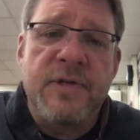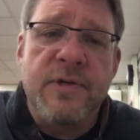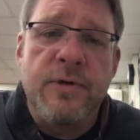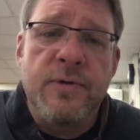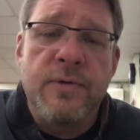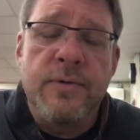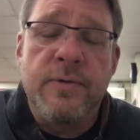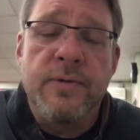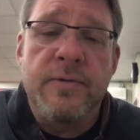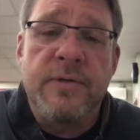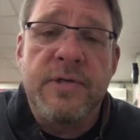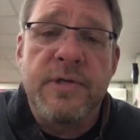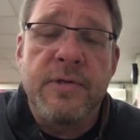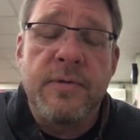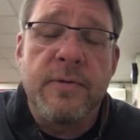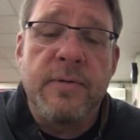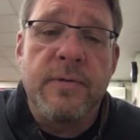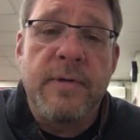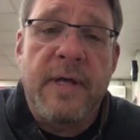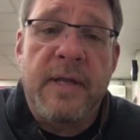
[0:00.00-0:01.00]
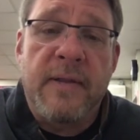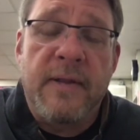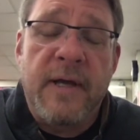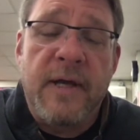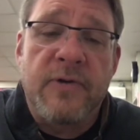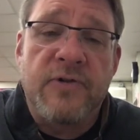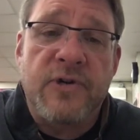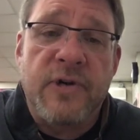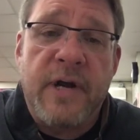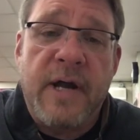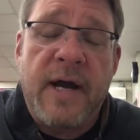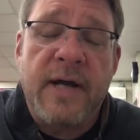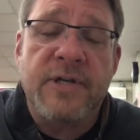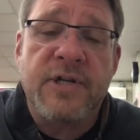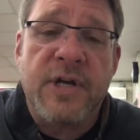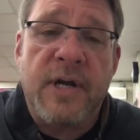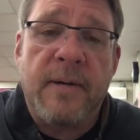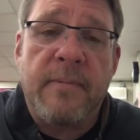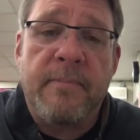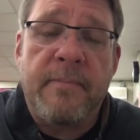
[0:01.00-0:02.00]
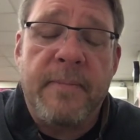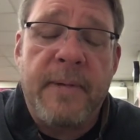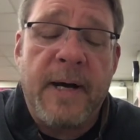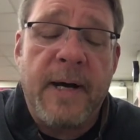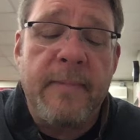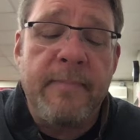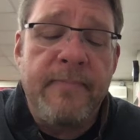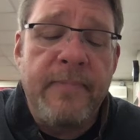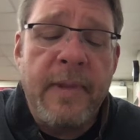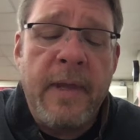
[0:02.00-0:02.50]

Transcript: you do in the introduction, but